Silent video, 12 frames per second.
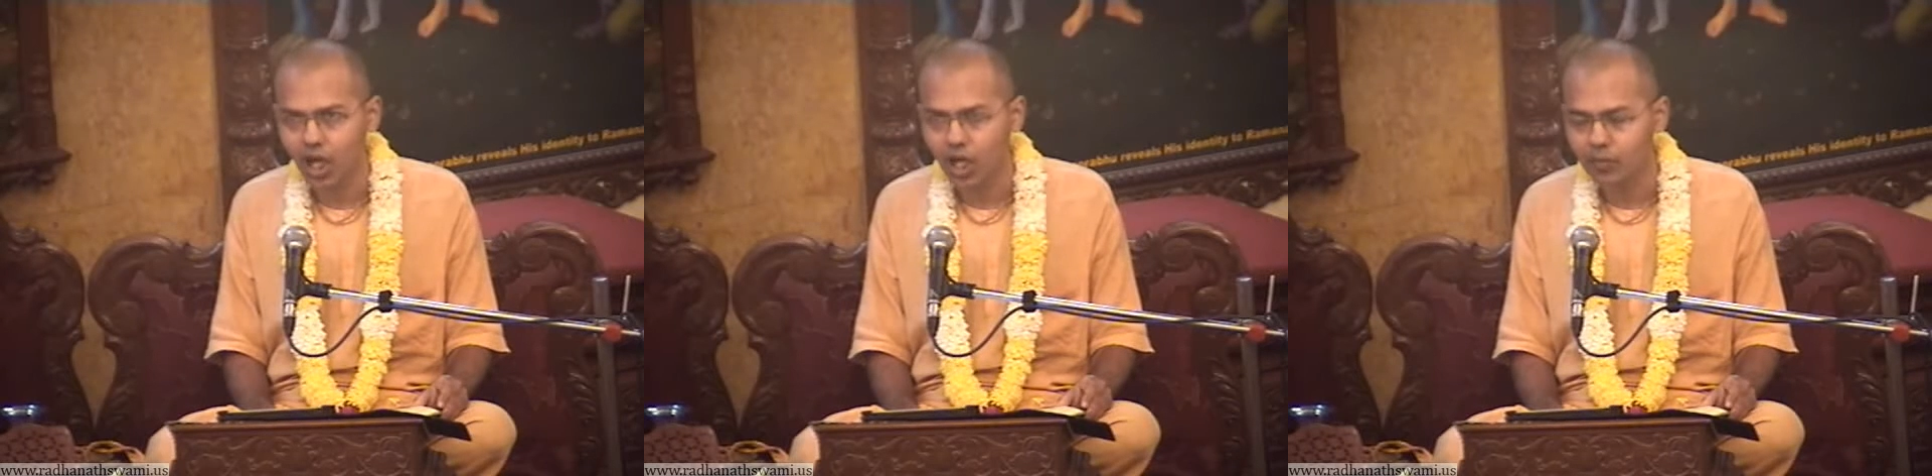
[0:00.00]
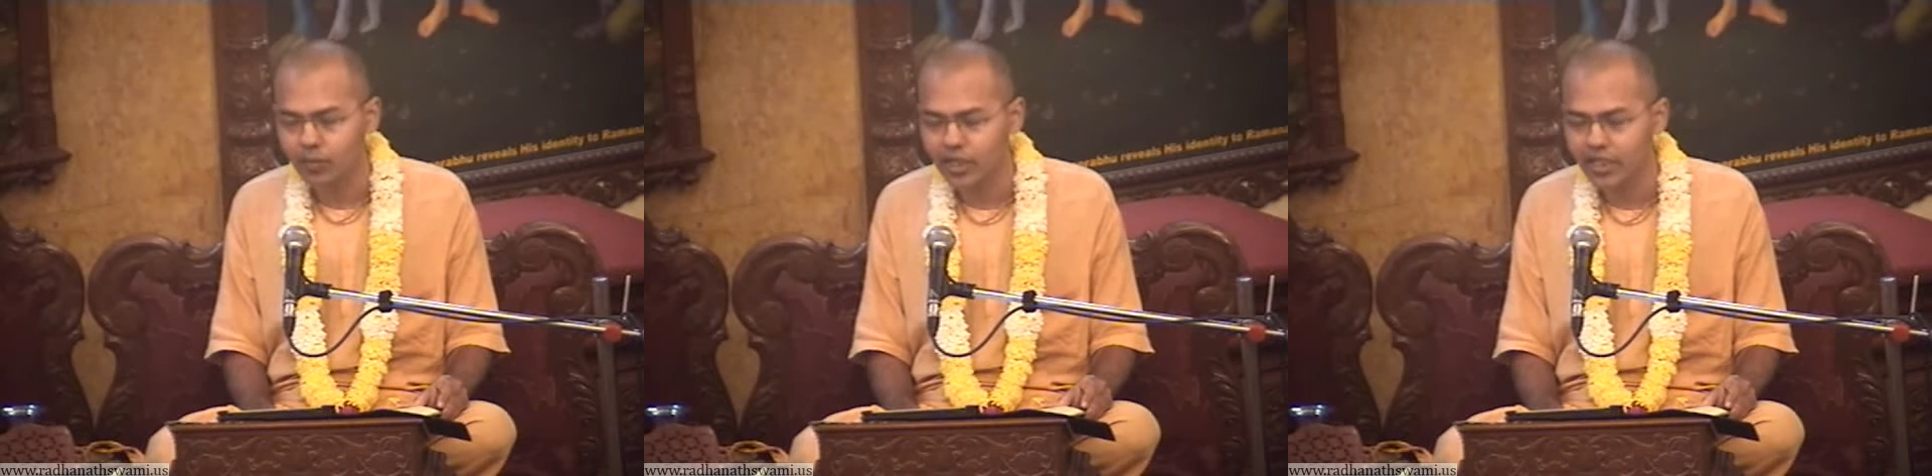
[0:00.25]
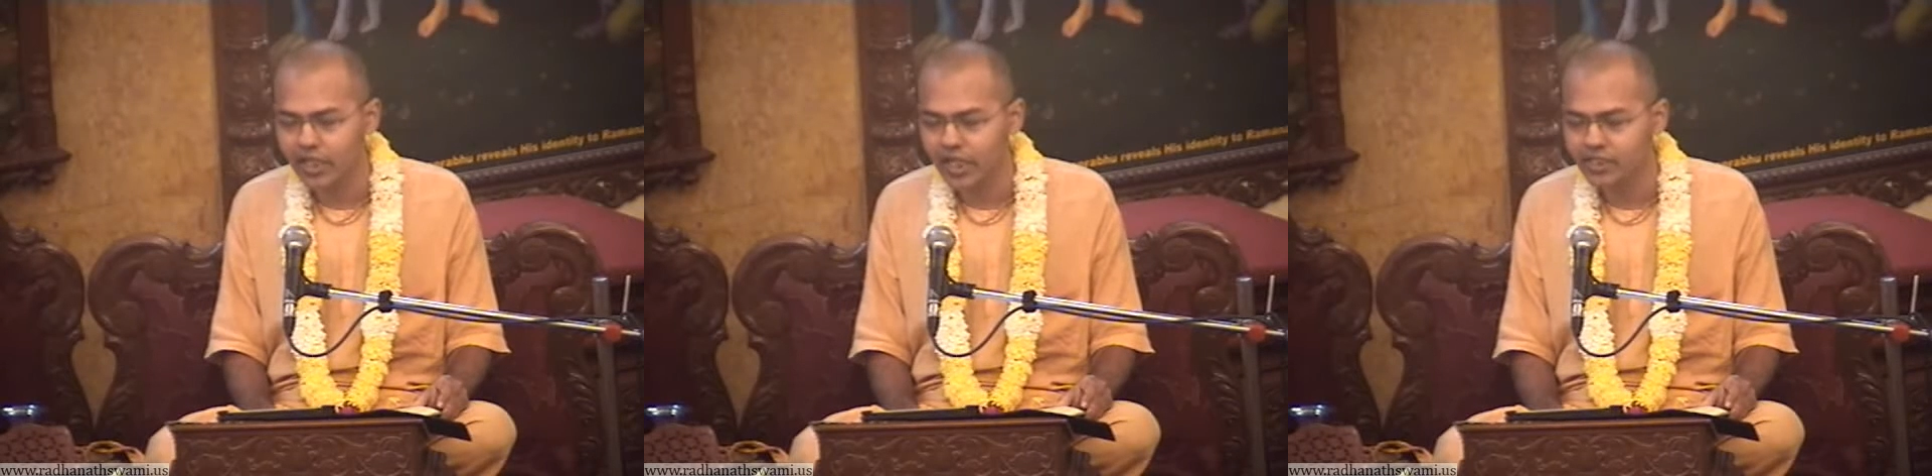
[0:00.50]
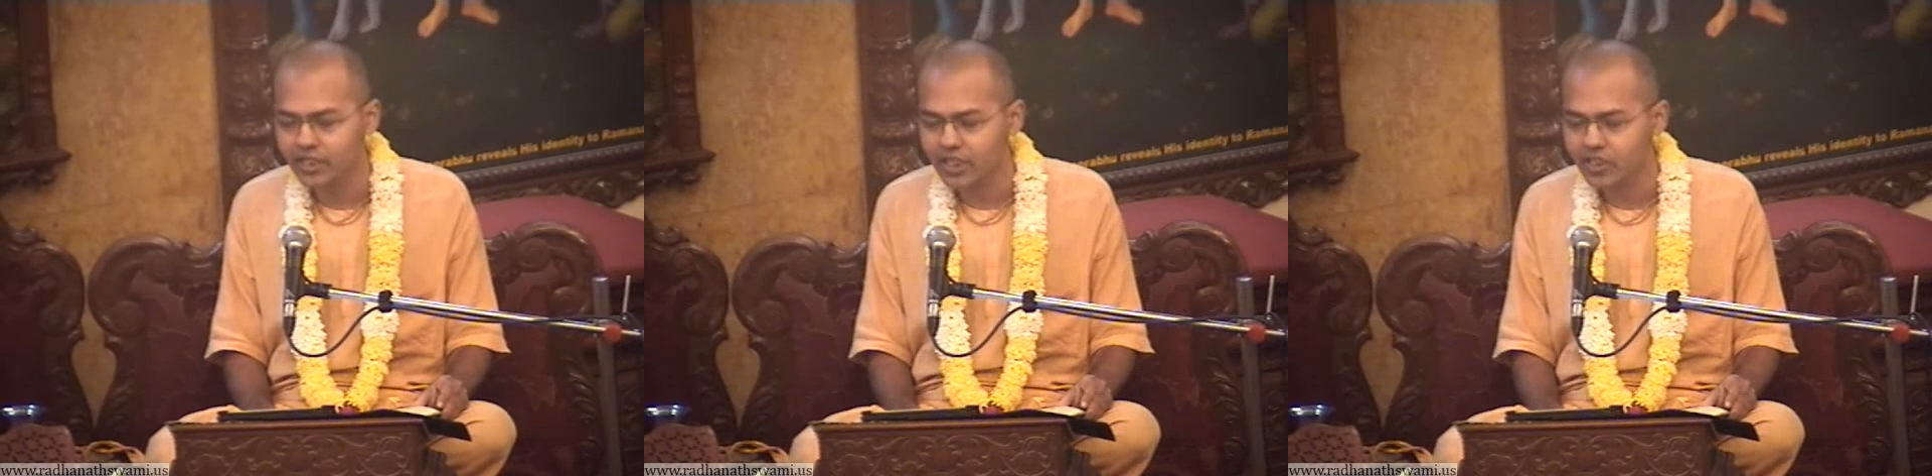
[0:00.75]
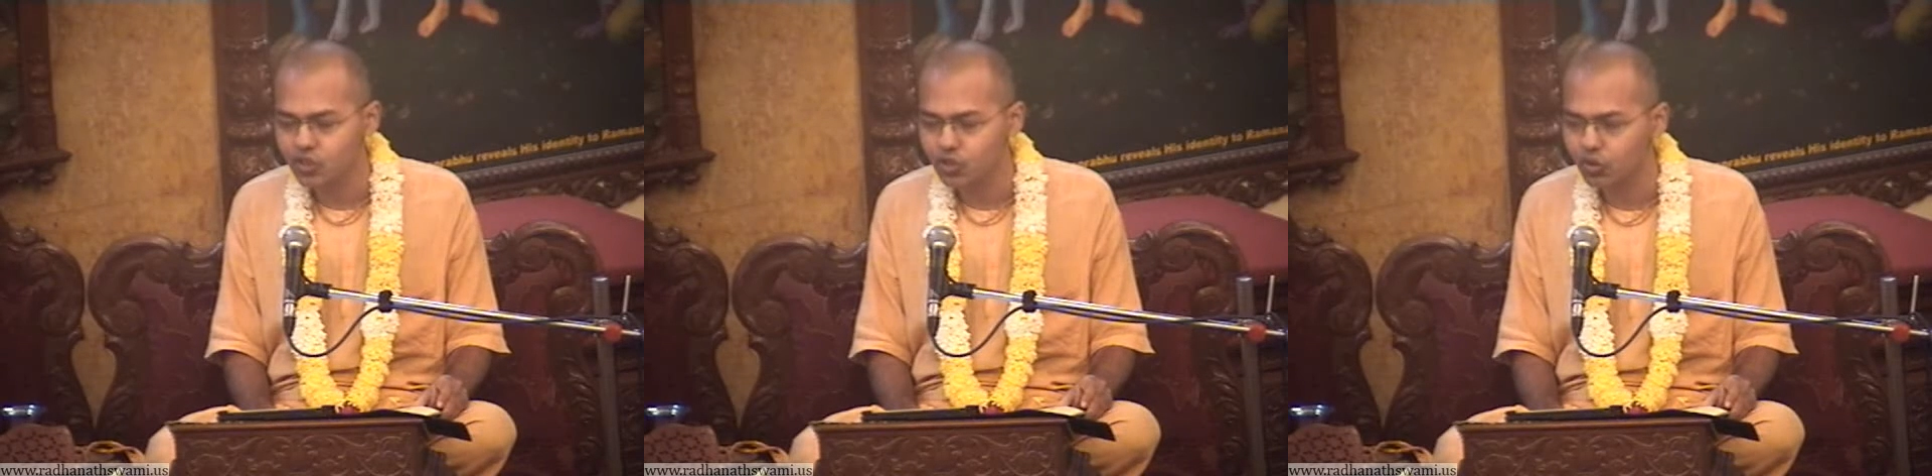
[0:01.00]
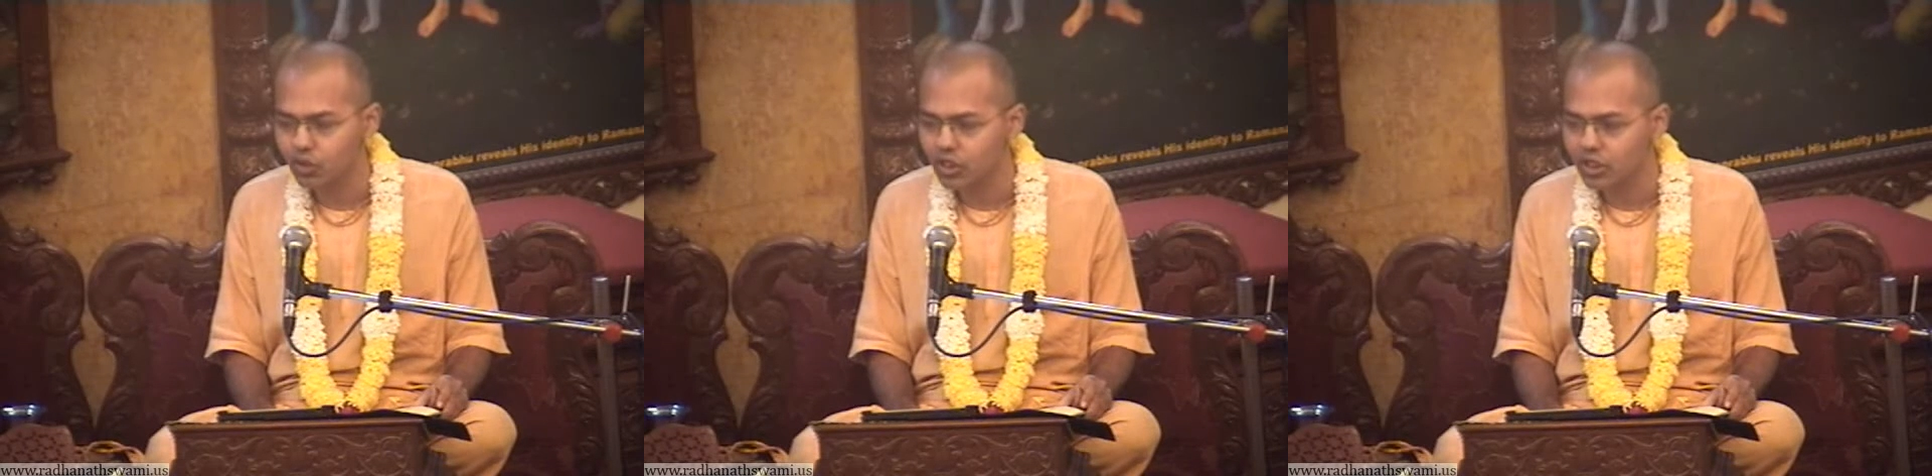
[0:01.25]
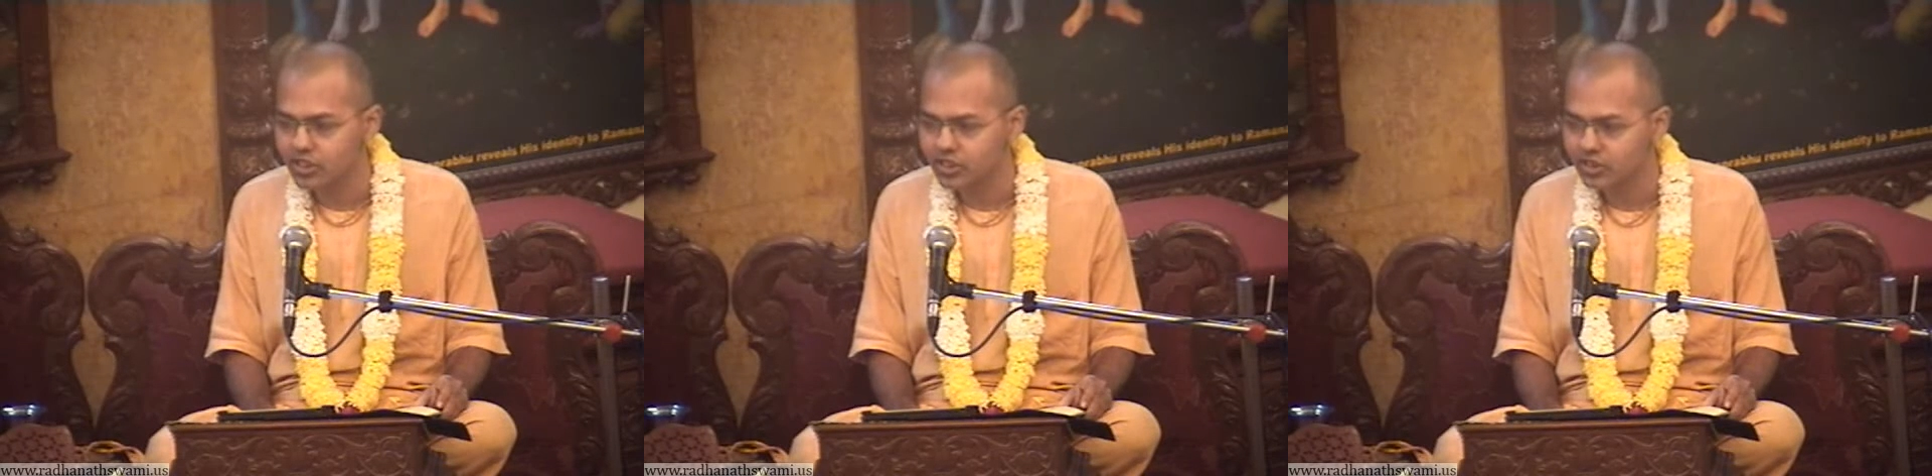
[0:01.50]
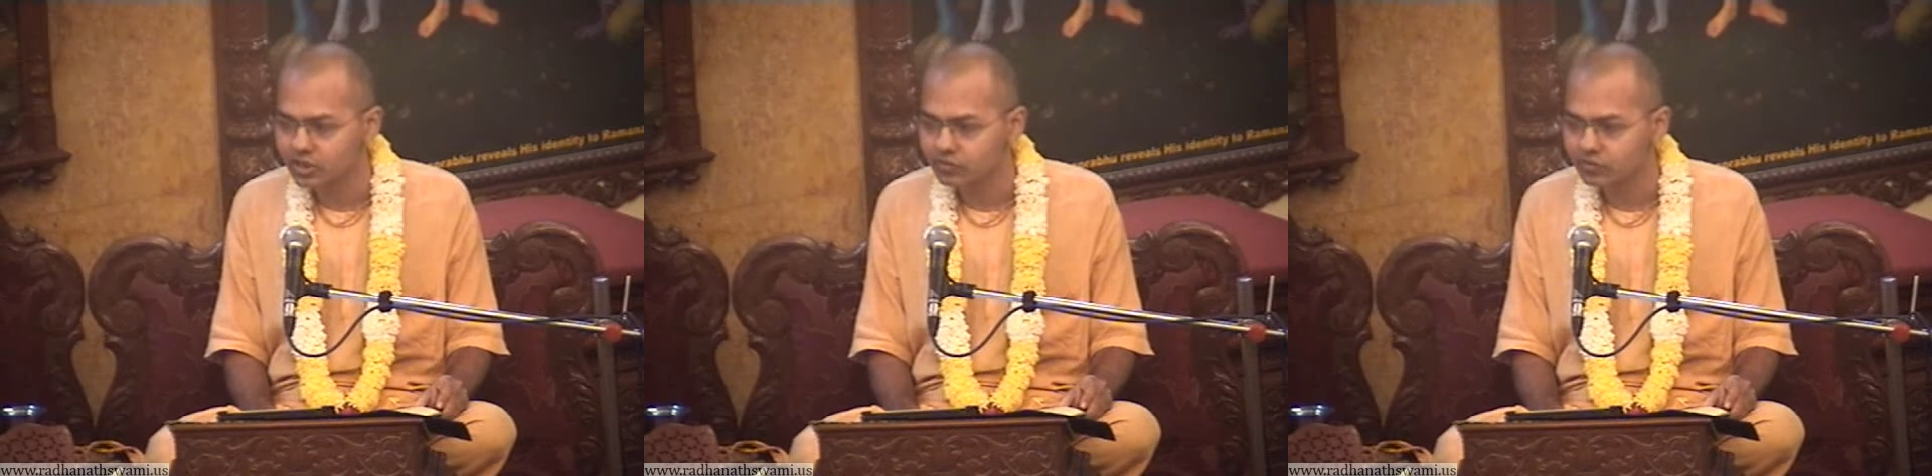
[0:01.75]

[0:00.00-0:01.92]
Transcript: obligations towards